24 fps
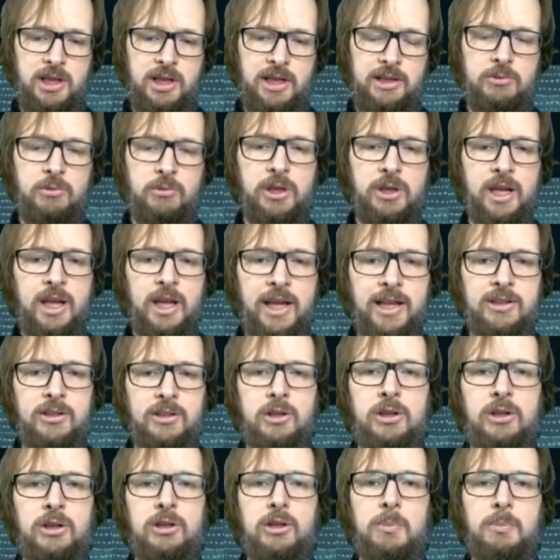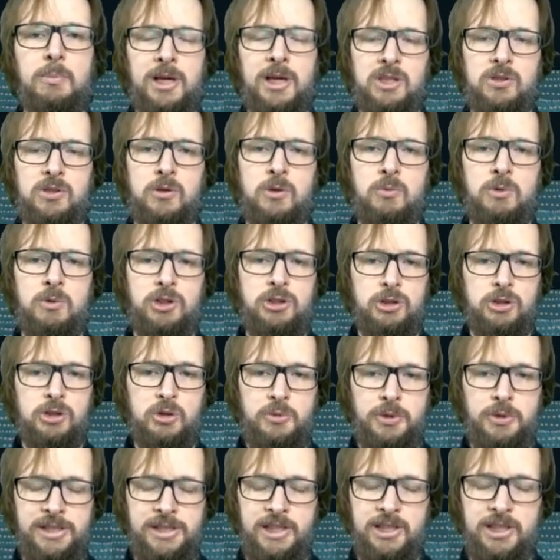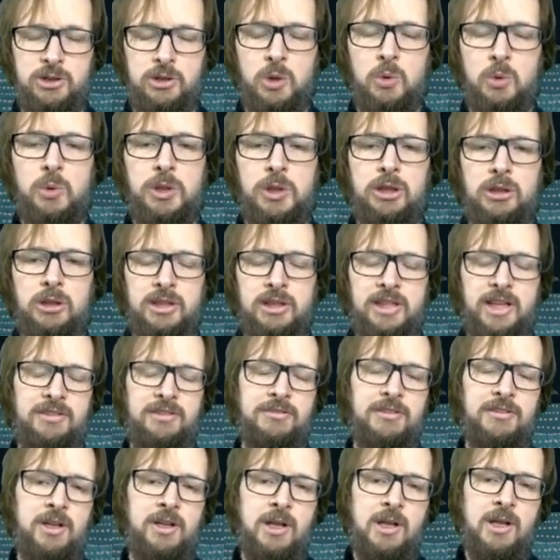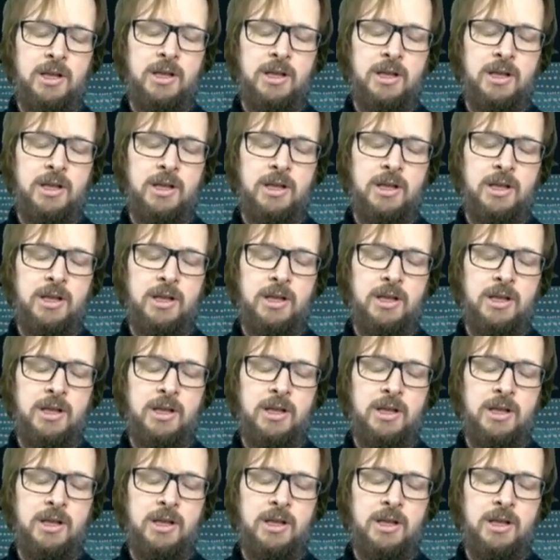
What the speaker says: and we enter the password we just created. So we don't have